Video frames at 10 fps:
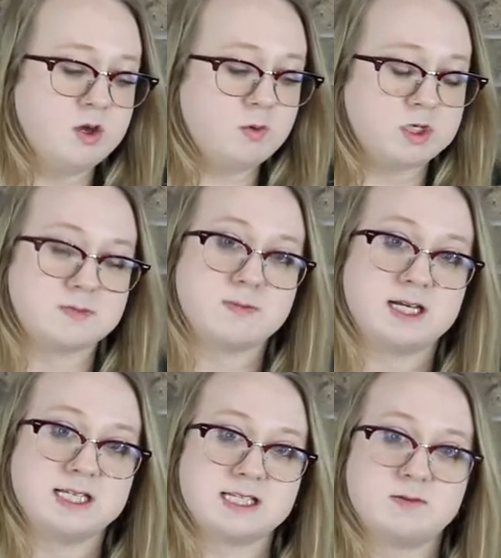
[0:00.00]
which
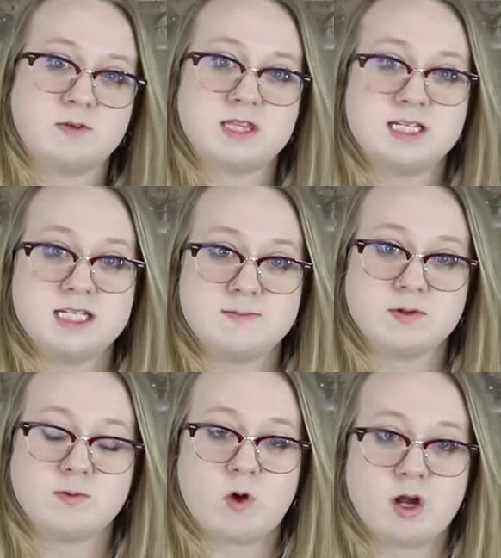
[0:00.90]
blends in with the
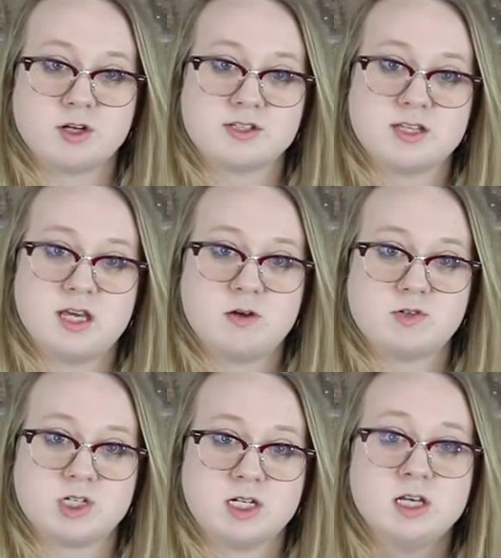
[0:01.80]
deeper waters of the
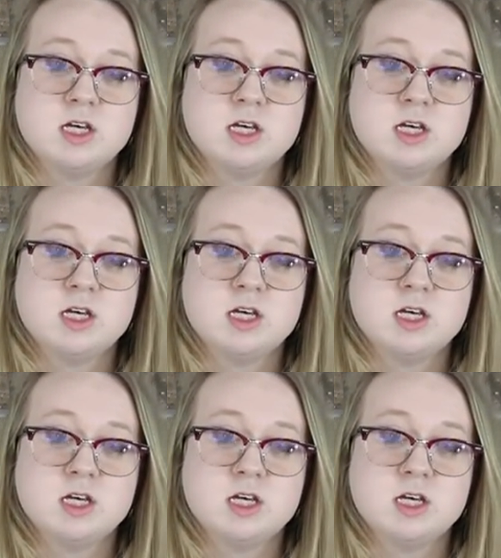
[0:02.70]
ocean.